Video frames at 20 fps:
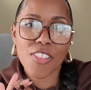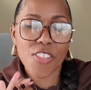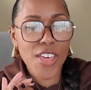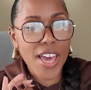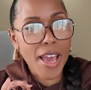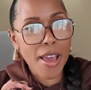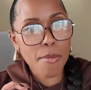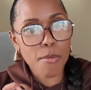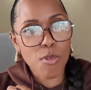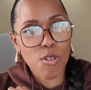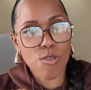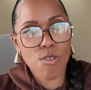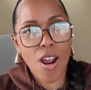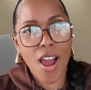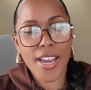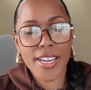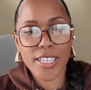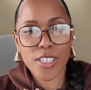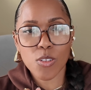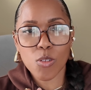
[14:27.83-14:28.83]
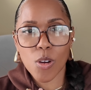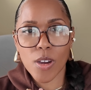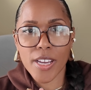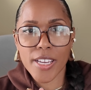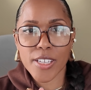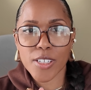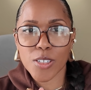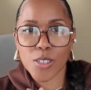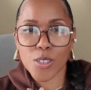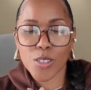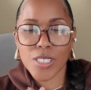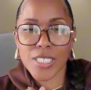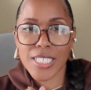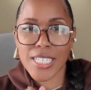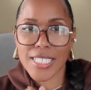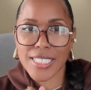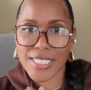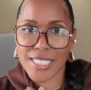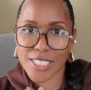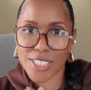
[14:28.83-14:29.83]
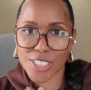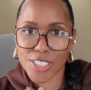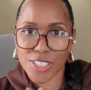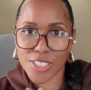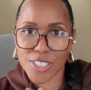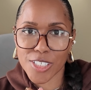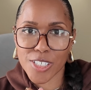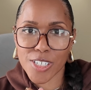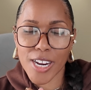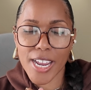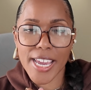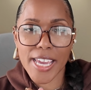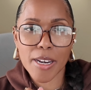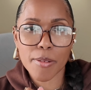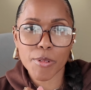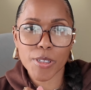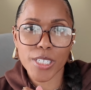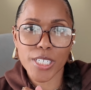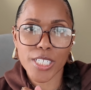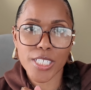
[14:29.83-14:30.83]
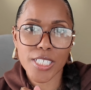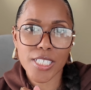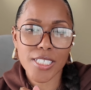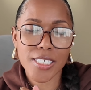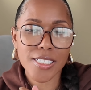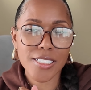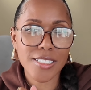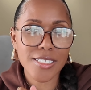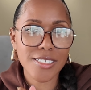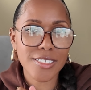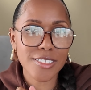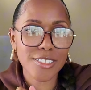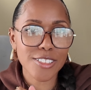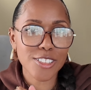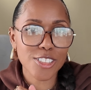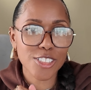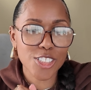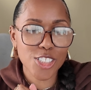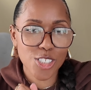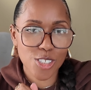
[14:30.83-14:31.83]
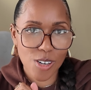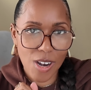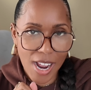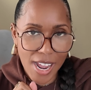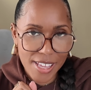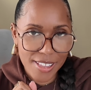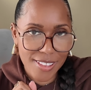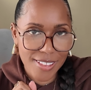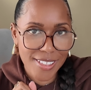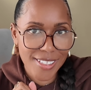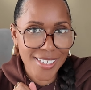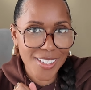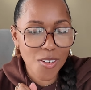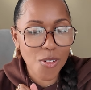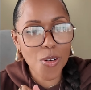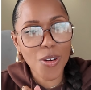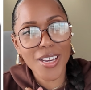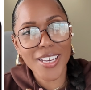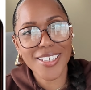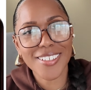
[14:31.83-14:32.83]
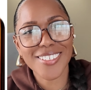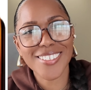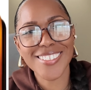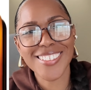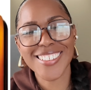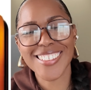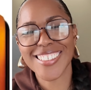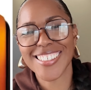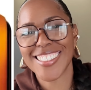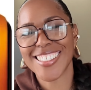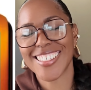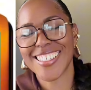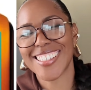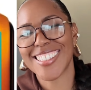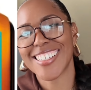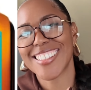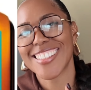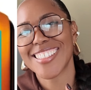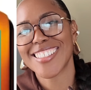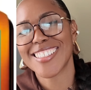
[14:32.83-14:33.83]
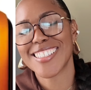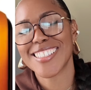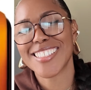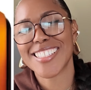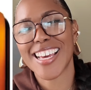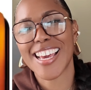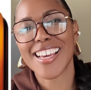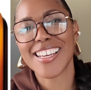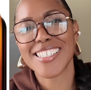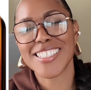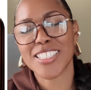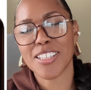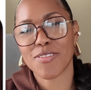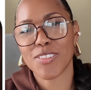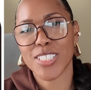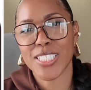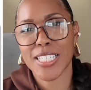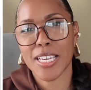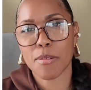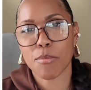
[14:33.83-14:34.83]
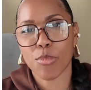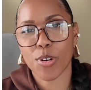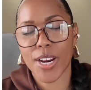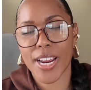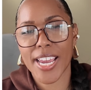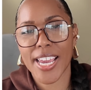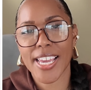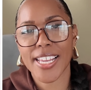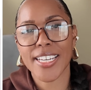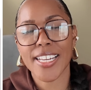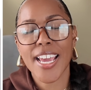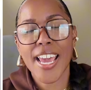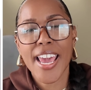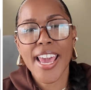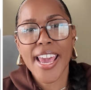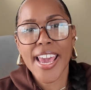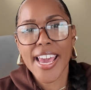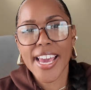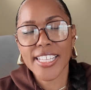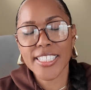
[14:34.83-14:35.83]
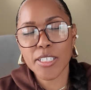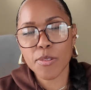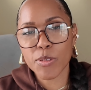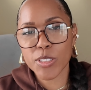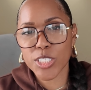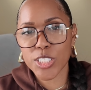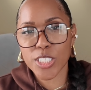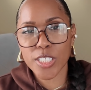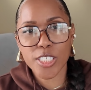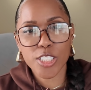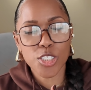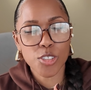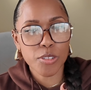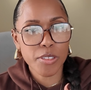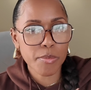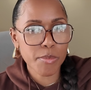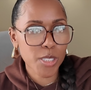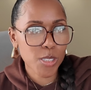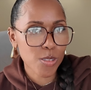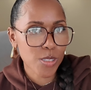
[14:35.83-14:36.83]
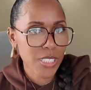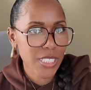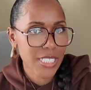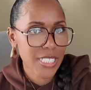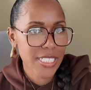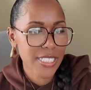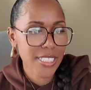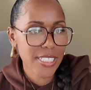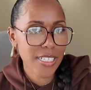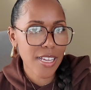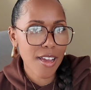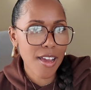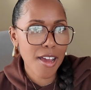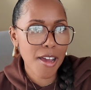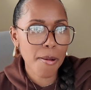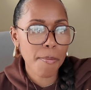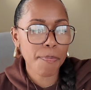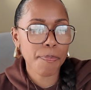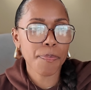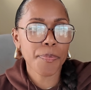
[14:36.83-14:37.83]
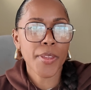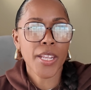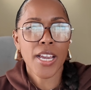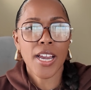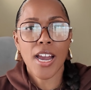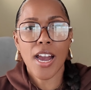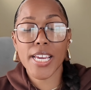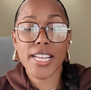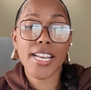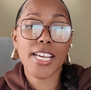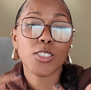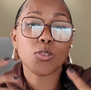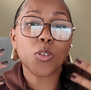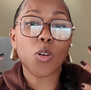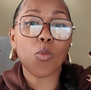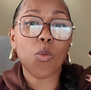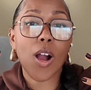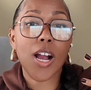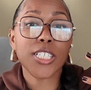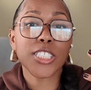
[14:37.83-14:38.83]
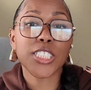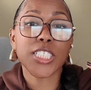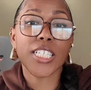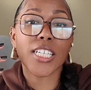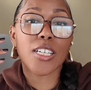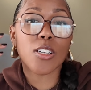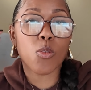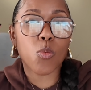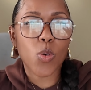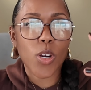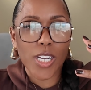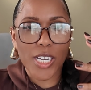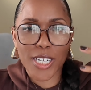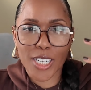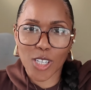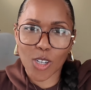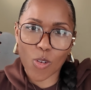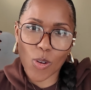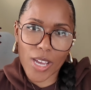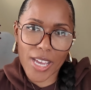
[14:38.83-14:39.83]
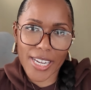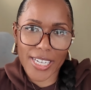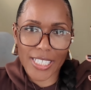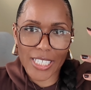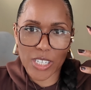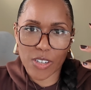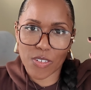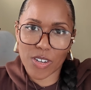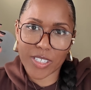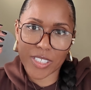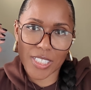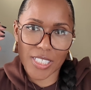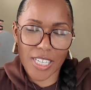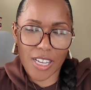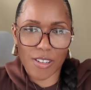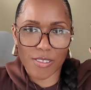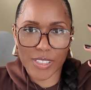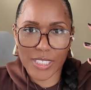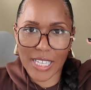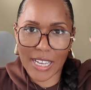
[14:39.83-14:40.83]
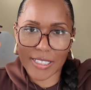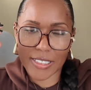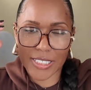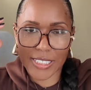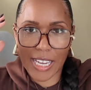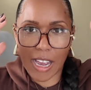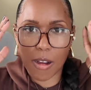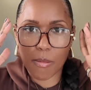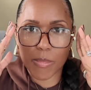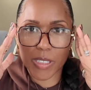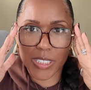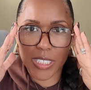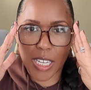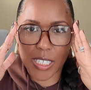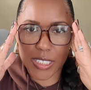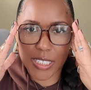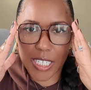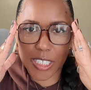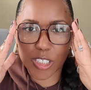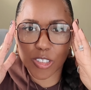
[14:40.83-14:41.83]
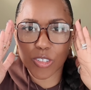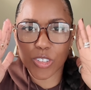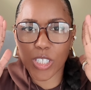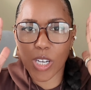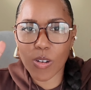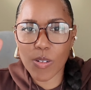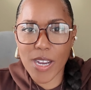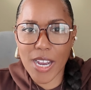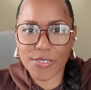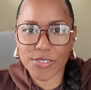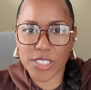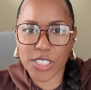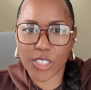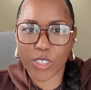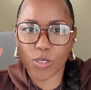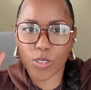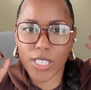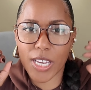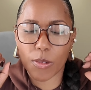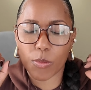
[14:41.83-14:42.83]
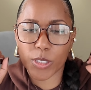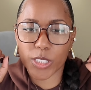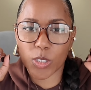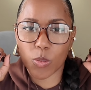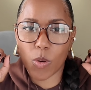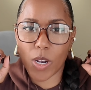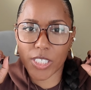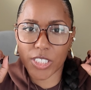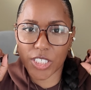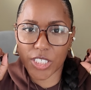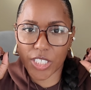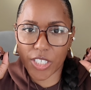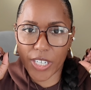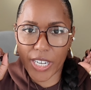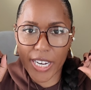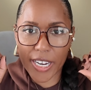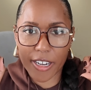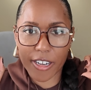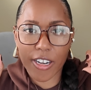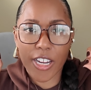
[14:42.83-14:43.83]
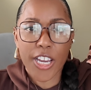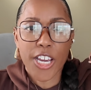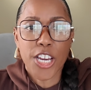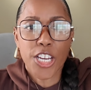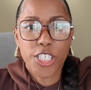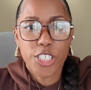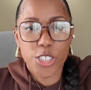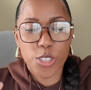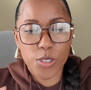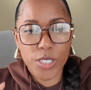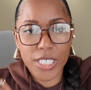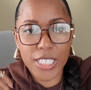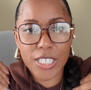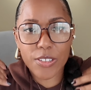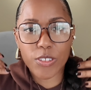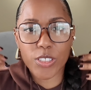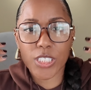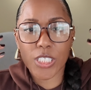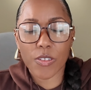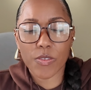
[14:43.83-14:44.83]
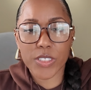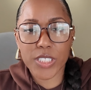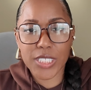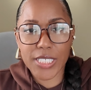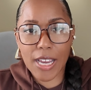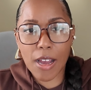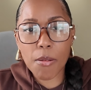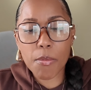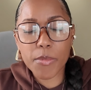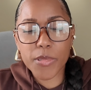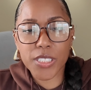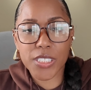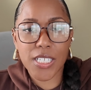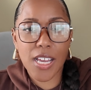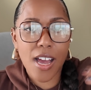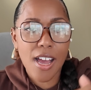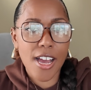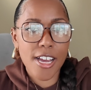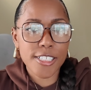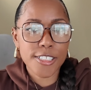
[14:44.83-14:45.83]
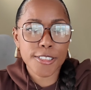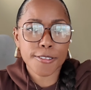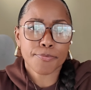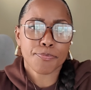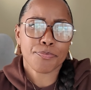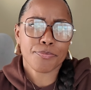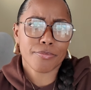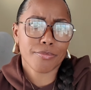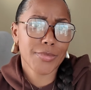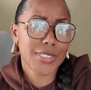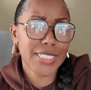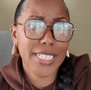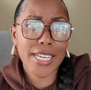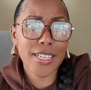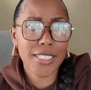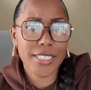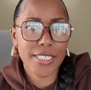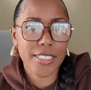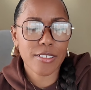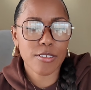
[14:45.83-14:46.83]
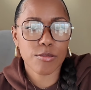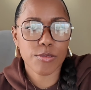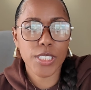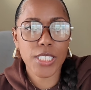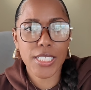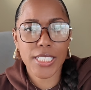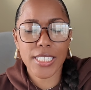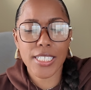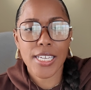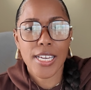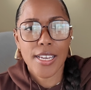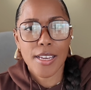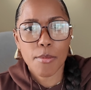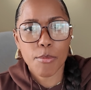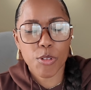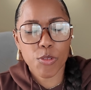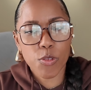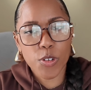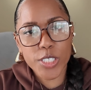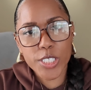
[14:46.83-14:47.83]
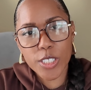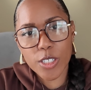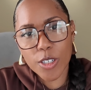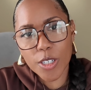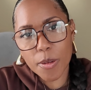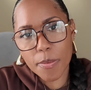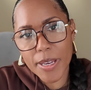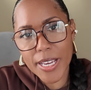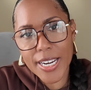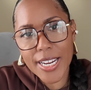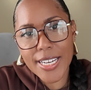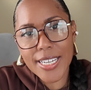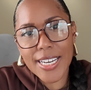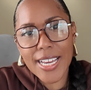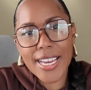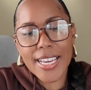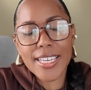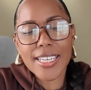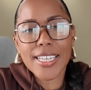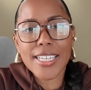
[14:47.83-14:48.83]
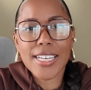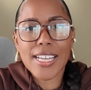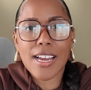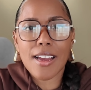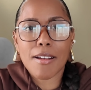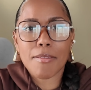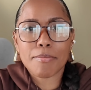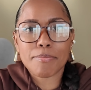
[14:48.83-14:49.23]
that Moroccan oil conditioner, and I'm gonna try the oil that is of the same brand. And then we're just gonna trim those ends up. And as we're washing, we're gonna go ahead and give ourselves that scalp massage. Now, you don't have to do that when you're washing your hair. You can give yourself a scalp massage daily, really, before you go to bed at night. And